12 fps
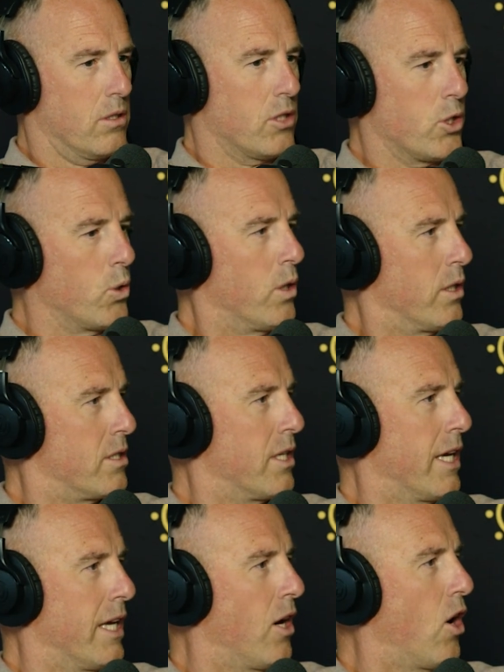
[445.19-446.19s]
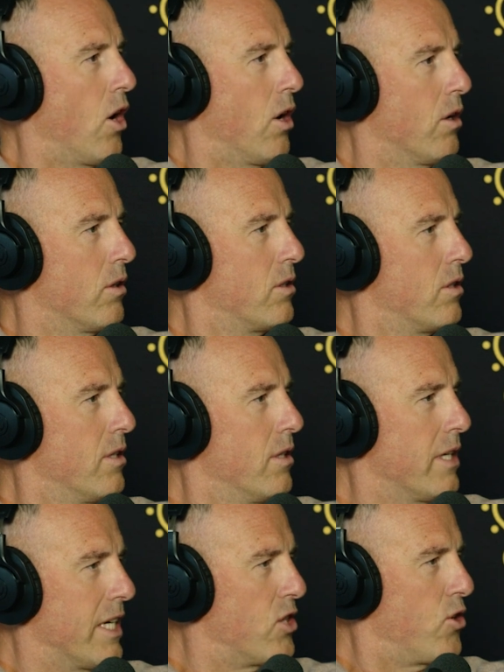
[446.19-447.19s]
units in our
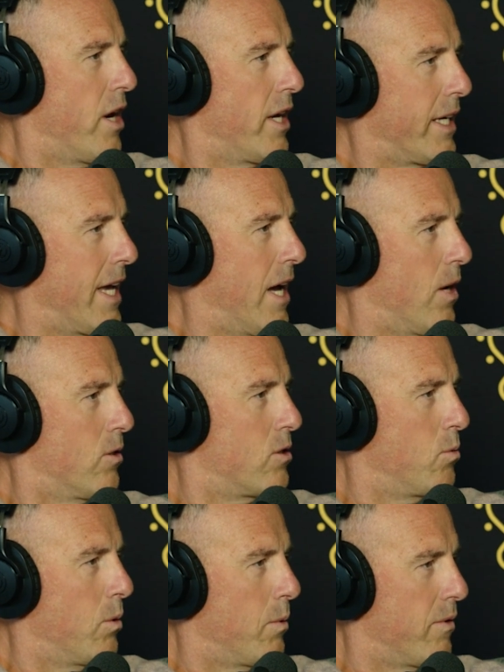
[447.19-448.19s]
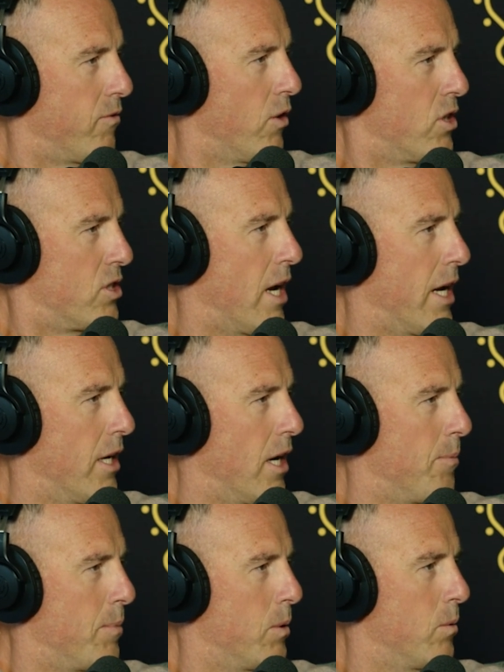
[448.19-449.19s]
E-Trade accounts when we first signed
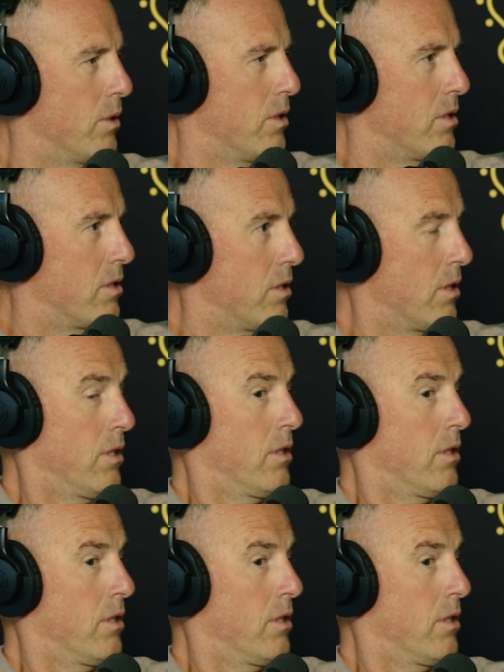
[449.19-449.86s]
up, it was